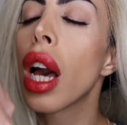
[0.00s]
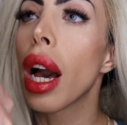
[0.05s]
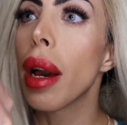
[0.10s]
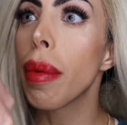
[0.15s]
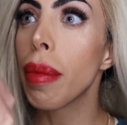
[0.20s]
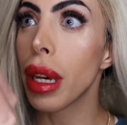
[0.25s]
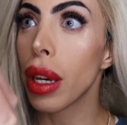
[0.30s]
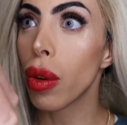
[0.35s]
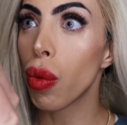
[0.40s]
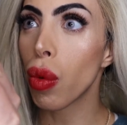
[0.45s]
I
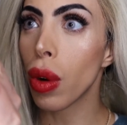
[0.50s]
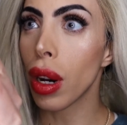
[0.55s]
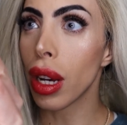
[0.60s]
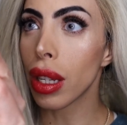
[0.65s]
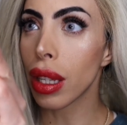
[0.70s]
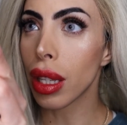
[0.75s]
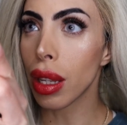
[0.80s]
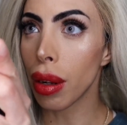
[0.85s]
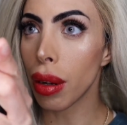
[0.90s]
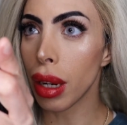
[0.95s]
mean,
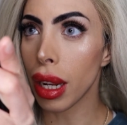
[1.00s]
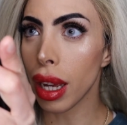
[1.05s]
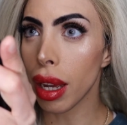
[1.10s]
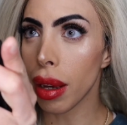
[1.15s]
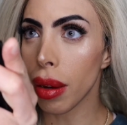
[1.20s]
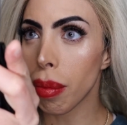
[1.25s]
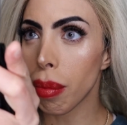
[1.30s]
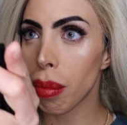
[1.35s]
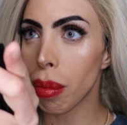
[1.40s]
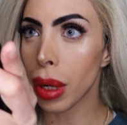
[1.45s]
worse than
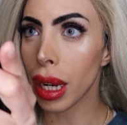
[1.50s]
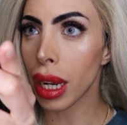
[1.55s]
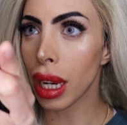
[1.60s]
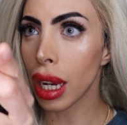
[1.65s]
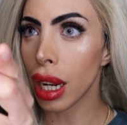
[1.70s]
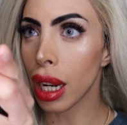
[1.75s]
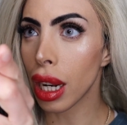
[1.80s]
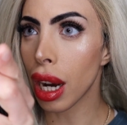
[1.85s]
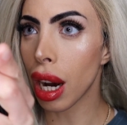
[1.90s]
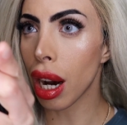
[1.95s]
it
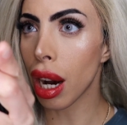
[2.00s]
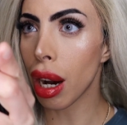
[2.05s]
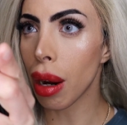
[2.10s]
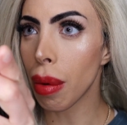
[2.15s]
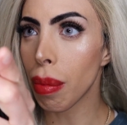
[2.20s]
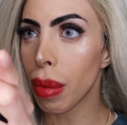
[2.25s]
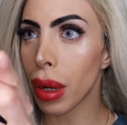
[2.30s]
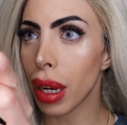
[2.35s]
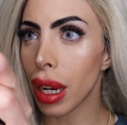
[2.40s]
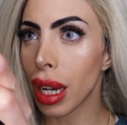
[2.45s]
breaking
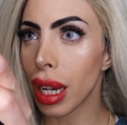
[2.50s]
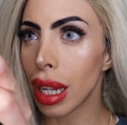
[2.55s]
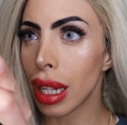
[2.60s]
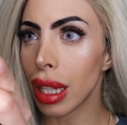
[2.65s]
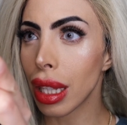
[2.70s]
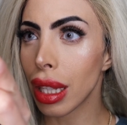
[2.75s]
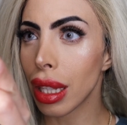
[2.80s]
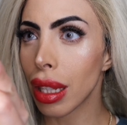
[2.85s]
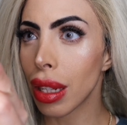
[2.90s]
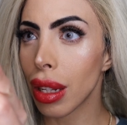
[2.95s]
up
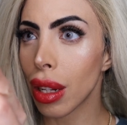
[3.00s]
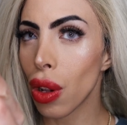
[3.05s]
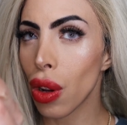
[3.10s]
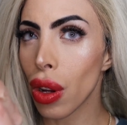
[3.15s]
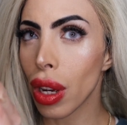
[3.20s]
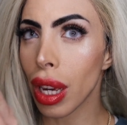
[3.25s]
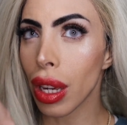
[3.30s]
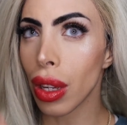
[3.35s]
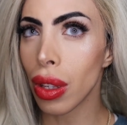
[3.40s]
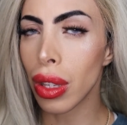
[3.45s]
and
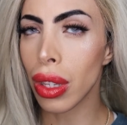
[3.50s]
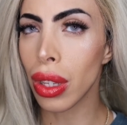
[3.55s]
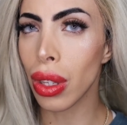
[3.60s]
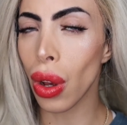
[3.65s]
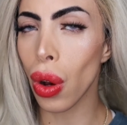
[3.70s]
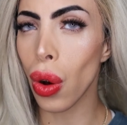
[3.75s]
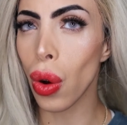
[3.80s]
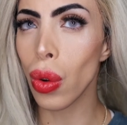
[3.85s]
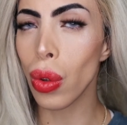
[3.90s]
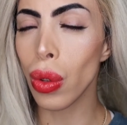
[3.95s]
looking
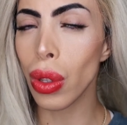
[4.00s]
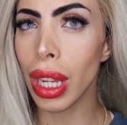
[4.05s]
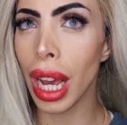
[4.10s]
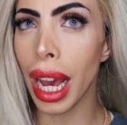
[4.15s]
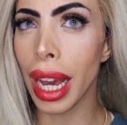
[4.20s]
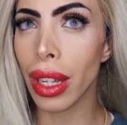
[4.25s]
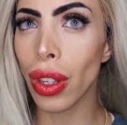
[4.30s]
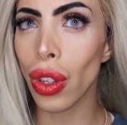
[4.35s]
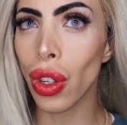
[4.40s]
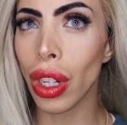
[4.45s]
so
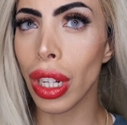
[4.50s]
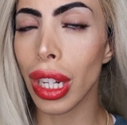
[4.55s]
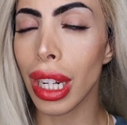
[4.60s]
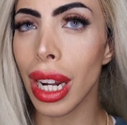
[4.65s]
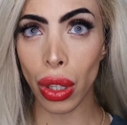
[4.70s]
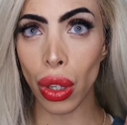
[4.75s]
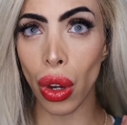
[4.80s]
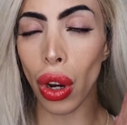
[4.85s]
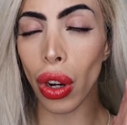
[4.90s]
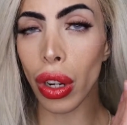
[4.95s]
textured.
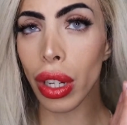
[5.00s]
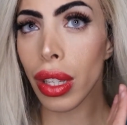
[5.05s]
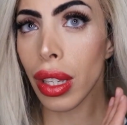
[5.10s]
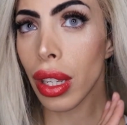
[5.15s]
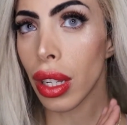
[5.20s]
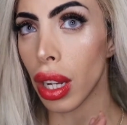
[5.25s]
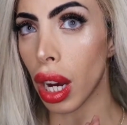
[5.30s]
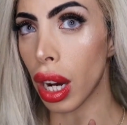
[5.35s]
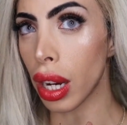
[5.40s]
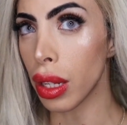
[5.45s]
It's
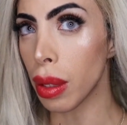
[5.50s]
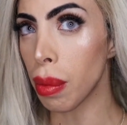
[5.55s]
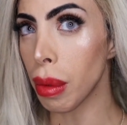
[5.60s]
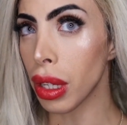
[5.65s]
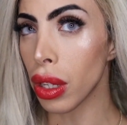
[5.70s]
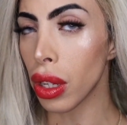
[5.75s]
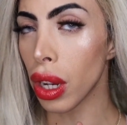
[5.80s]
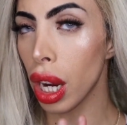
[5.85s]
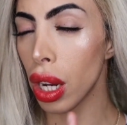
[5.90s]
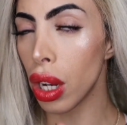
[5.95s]
oxidized
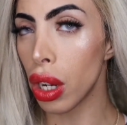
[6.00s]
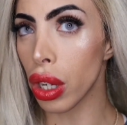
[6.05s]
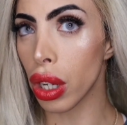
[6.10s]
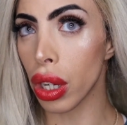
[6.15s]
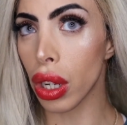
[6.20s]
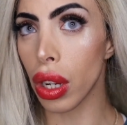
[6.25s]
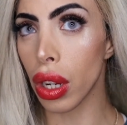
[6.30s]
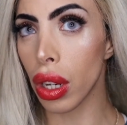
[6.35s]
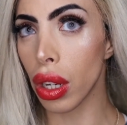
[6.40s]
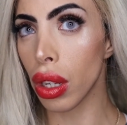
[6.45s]
because I look,
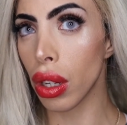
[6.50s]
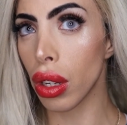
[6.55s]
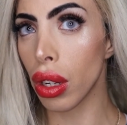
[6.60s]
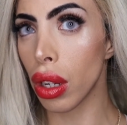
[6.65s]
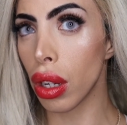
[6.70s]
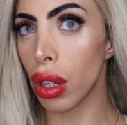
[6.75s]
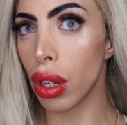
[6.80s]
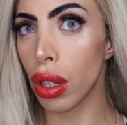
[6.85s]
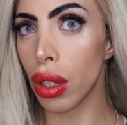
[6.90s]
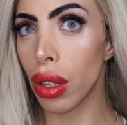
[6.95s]

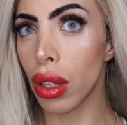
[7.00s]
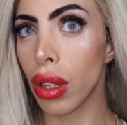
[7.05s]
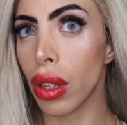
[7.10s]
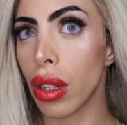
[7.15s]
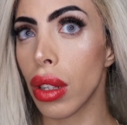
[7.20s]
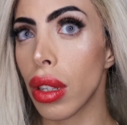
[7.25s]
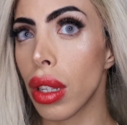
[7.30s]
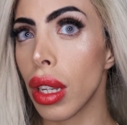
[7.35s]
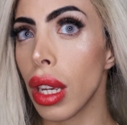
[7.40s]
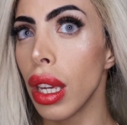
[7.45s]

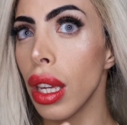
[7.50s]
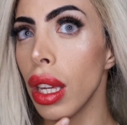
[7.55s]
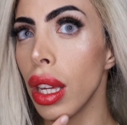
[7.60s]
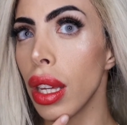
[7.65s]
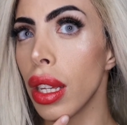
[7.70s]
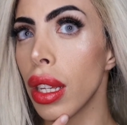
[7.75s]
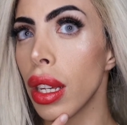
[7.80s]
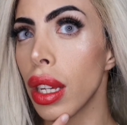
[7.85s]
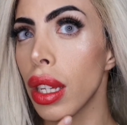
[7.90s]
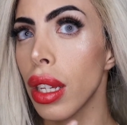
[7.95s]

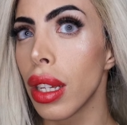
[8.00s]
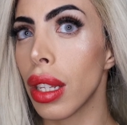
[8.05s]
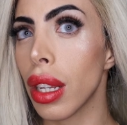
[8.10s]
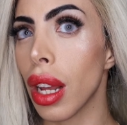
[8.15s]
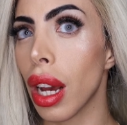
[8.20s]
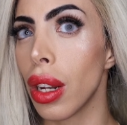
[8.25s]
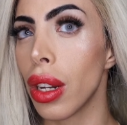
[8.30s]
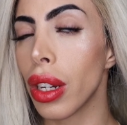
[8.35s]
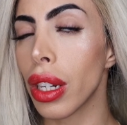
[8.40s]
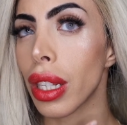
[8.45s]
see?
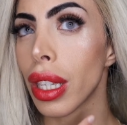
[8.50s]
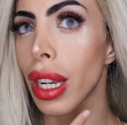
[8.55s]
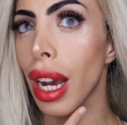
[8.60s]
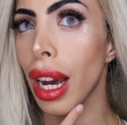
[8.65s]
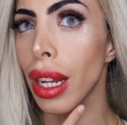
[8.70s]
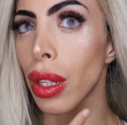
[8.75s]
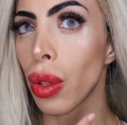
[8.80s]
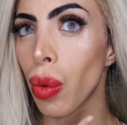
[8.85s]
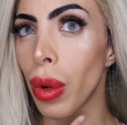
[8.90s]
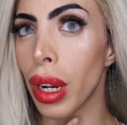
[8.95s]
I look
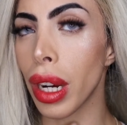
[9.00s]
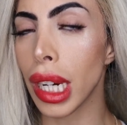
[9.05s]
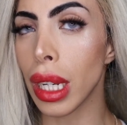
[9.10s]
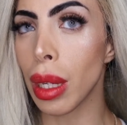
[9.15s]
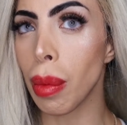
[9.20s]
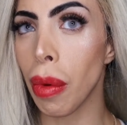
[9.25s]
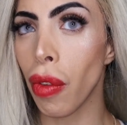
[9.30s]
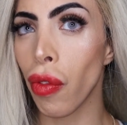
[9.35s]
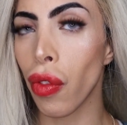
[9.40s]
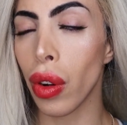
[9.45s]
tanned,
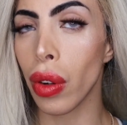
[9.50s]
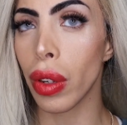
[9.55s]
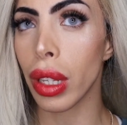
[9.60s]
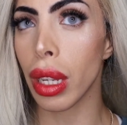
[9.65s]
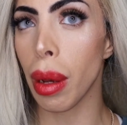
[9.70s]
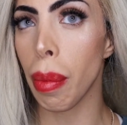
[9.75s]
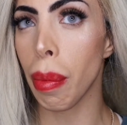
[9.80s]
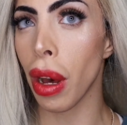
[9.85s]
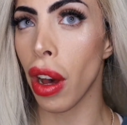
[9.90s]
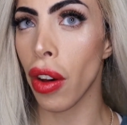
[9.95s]
whereas before it
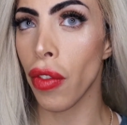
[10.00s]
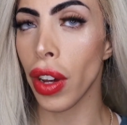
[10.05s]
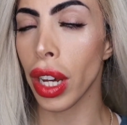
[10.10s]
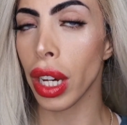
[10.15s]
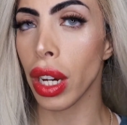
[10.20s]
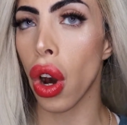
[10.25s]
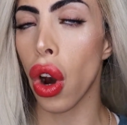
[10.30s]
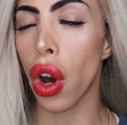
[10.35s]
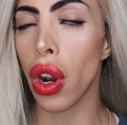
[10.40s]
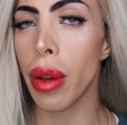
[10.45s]
was a
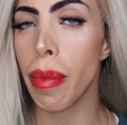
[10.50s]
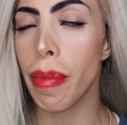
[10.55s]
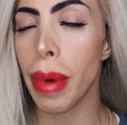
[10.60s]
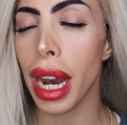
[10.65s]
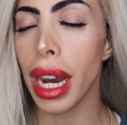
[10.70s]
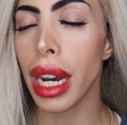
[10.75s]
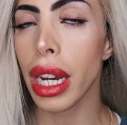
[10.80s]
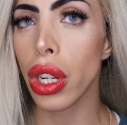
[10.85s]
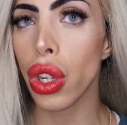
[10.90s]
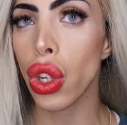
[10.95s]
perfect color
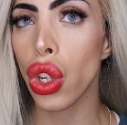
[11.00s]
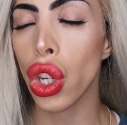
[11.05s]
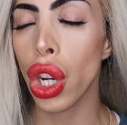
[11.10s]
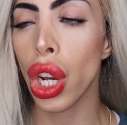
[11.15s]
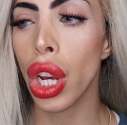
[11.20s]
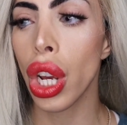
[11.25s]
match.